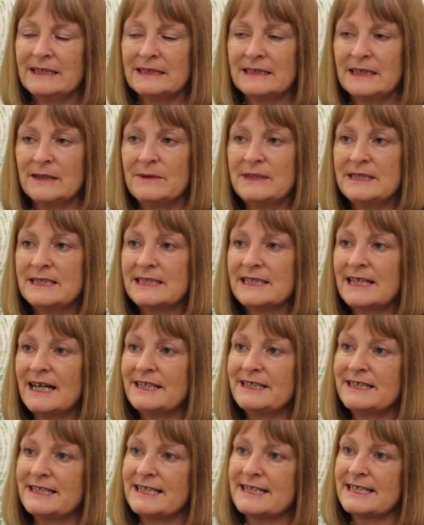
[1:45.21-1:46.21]
So we
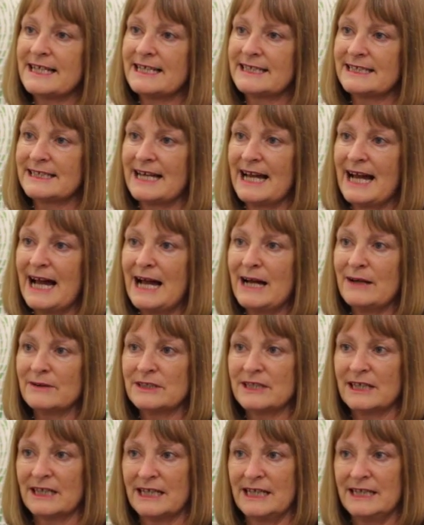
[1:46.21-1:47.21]
decided to test that
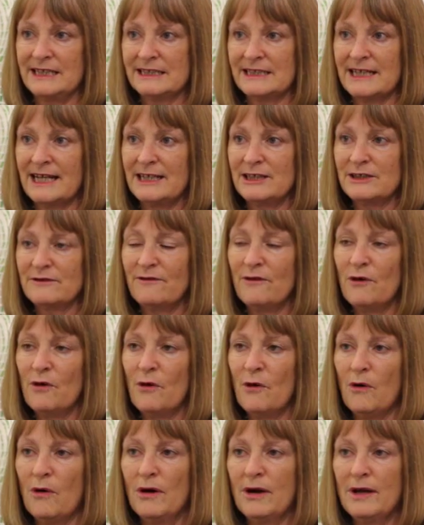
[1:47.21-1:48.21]
out at Key Stage
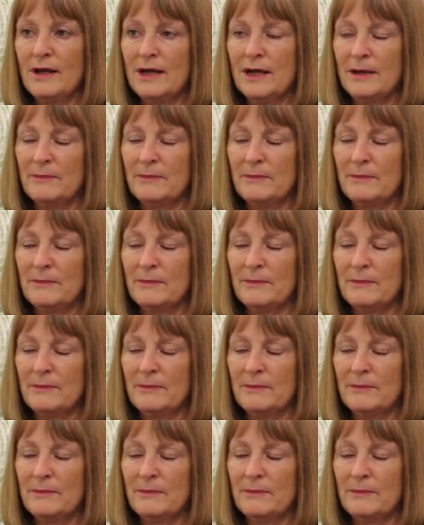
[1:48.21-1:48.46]
4